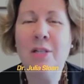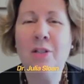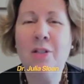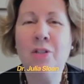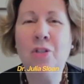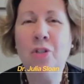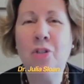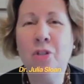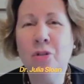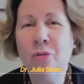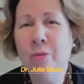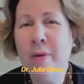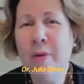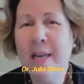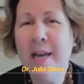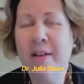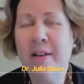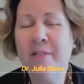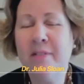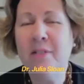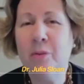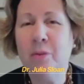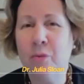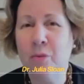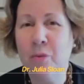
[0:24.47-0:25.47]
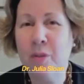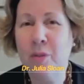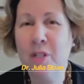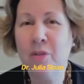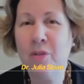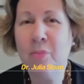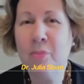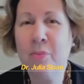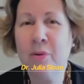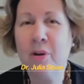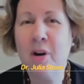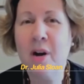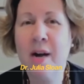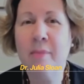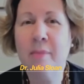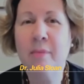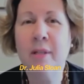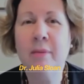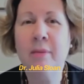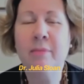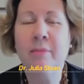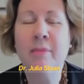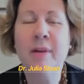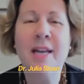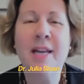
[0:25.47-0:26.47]
Do we have the real
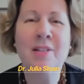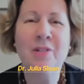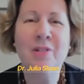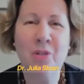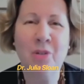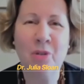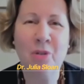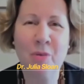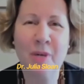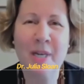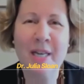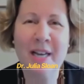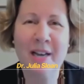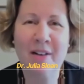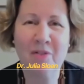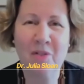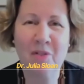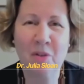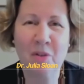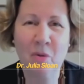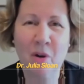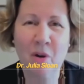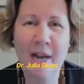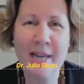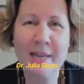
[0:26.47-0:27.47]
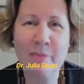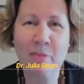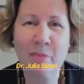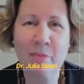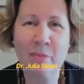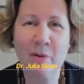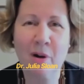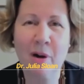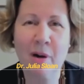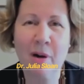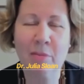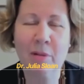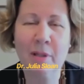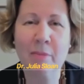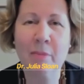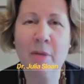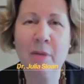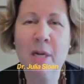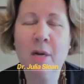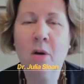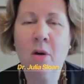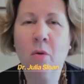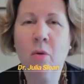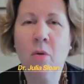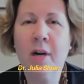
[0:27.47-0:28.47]
problem and do we have the right problem?
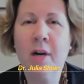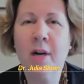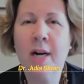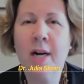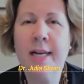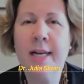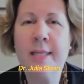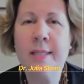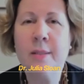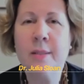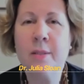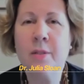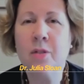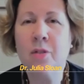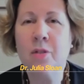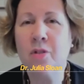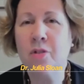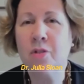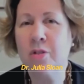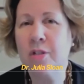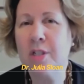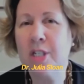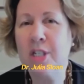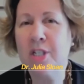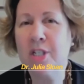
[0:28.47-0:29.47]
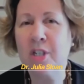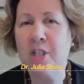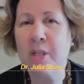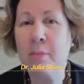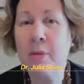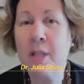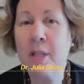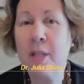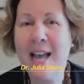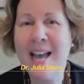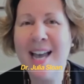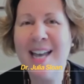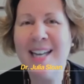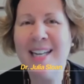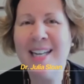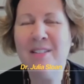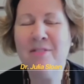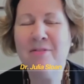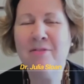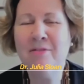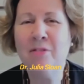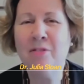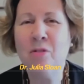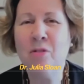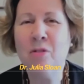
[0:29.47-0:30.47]
Whereas strategic planning
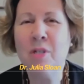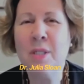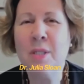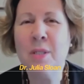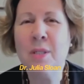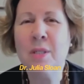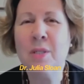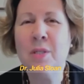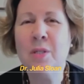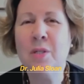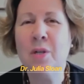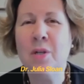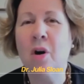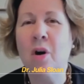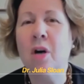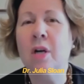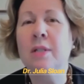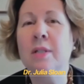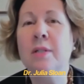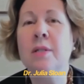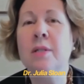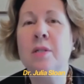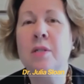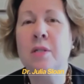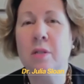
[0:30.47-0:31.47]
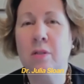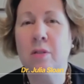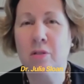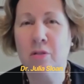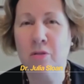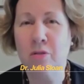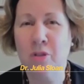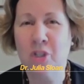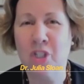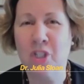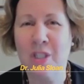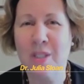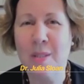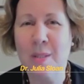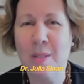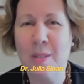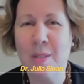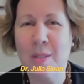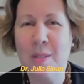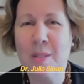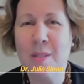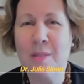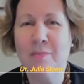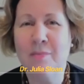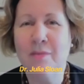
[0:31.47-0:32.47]
focuses on
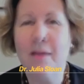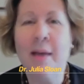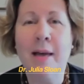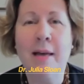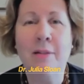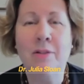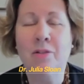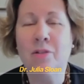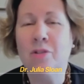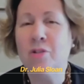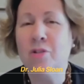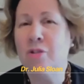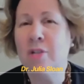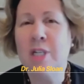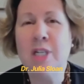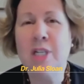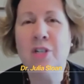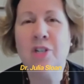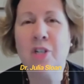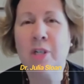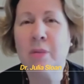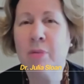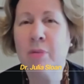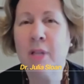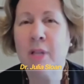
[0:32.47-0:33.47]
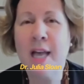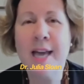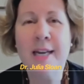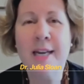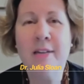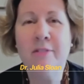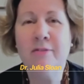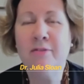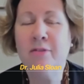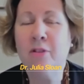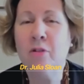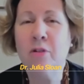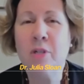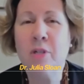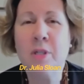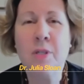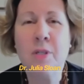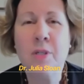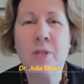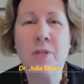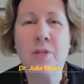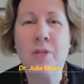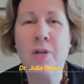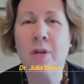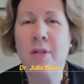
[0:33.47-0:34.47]
solutions. And strategic planning
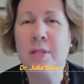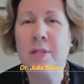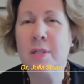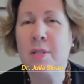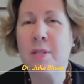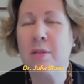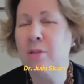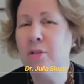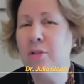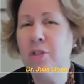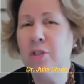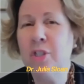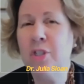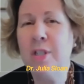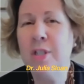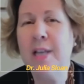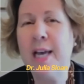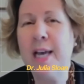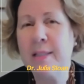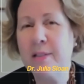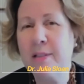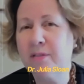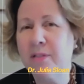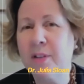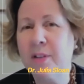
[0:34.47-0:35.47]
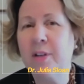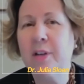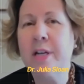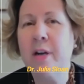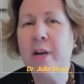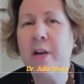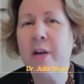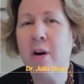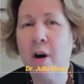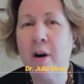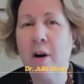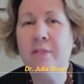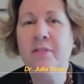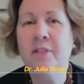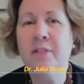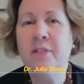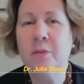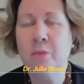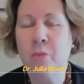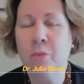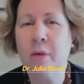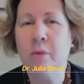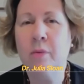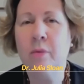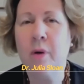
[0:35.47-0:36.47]
focuses on solution. That's very often
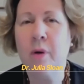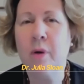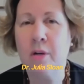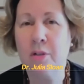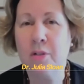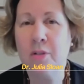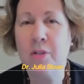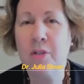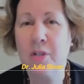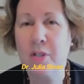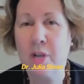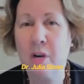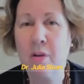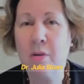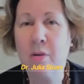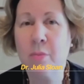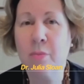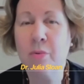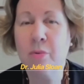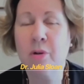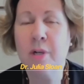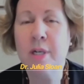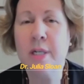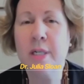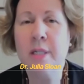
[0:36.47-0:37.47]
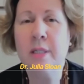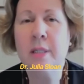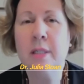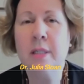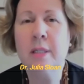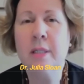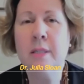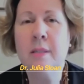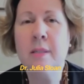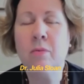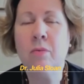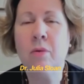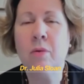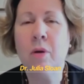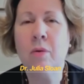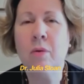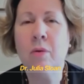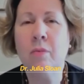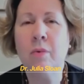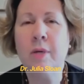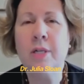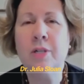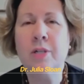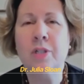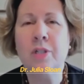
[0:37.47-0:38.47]
where our start point is, where
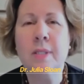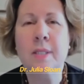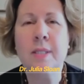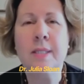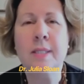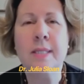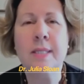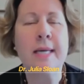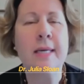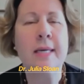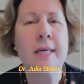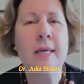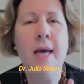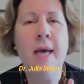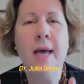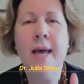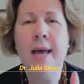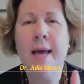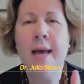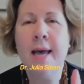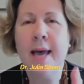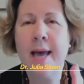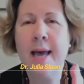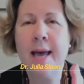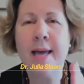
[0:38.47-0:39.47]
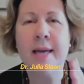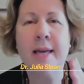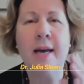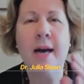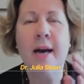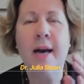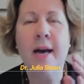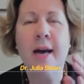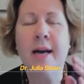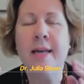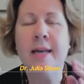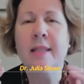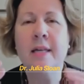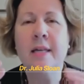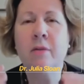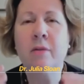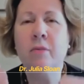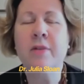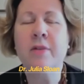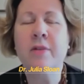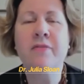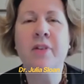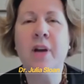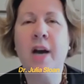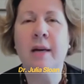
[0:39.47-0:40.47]
we just say, hey, I think
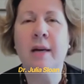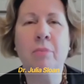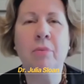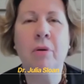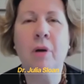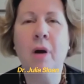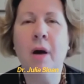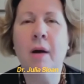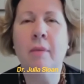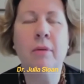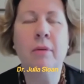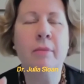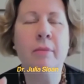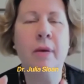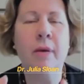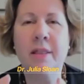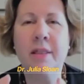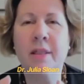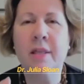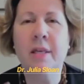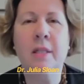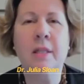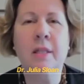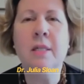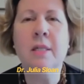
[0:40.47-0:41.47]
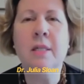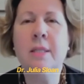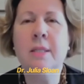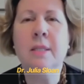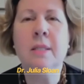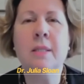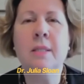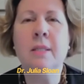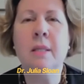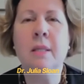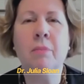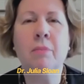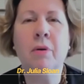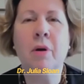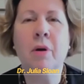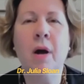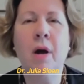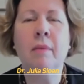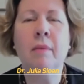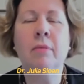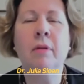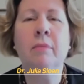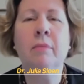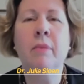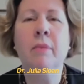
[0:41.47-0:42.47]
we've got a problem. I think this is the
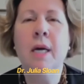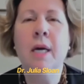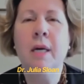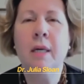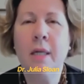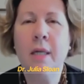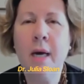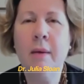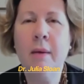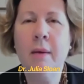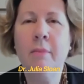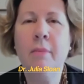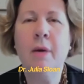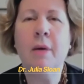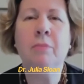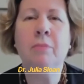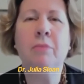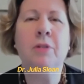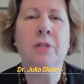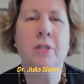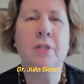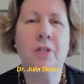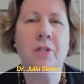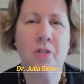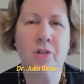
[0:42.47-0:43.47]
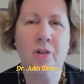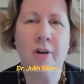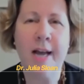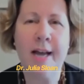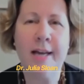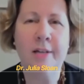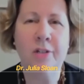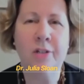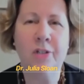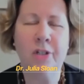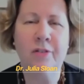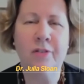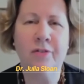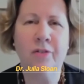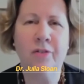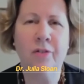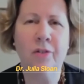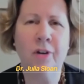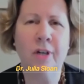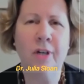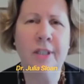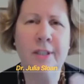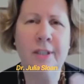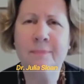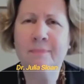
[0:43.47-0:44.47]
problem. Come up with a strategy
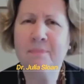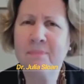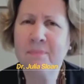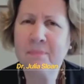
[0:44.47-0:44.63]
for it.